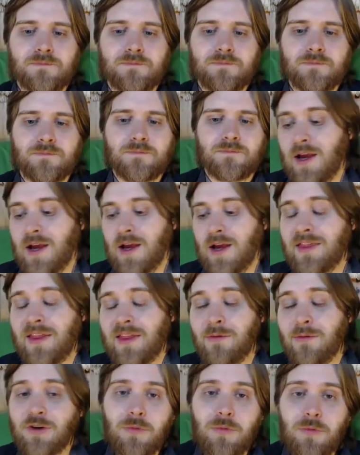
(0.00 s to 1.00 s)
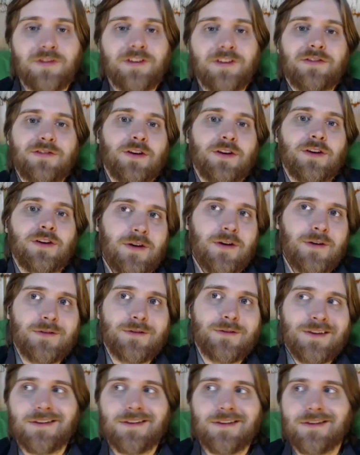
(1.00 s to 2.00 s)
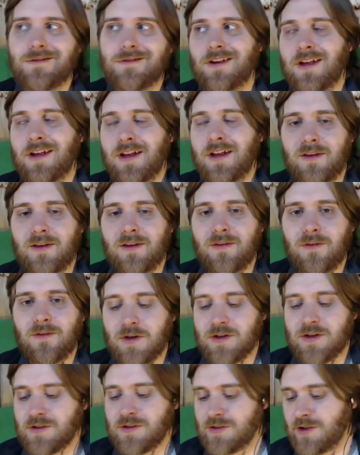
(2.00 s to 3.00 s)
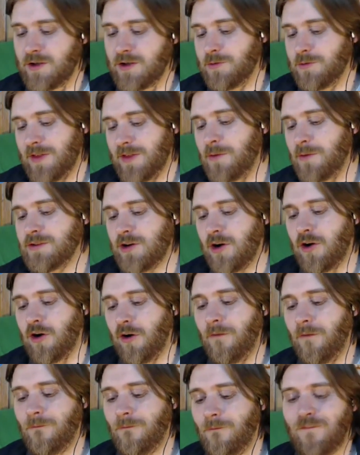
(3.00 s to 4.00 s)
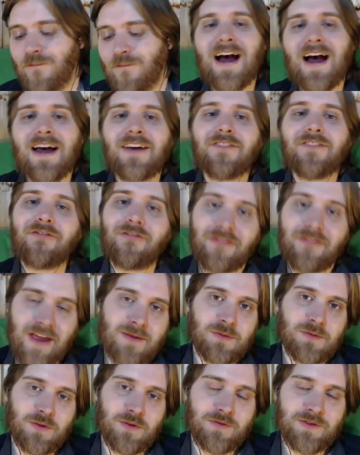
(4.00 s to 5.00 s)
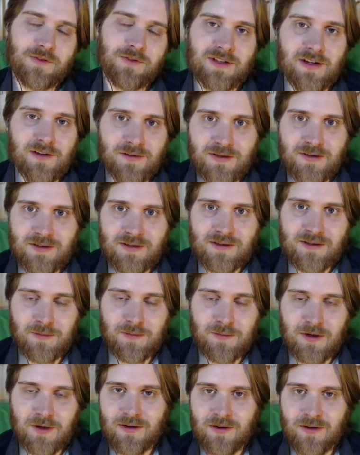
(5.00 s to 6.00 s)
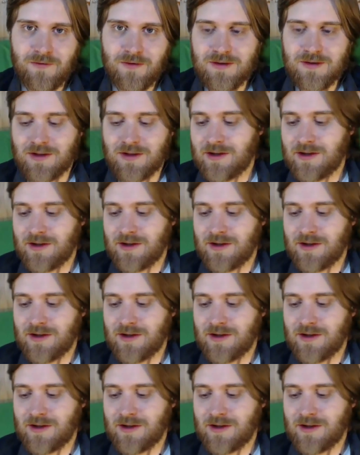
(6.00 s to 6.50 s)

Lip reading: and they were good movies, so you know, you can't hate too much. So that was our five family movies that are anticipated for this year.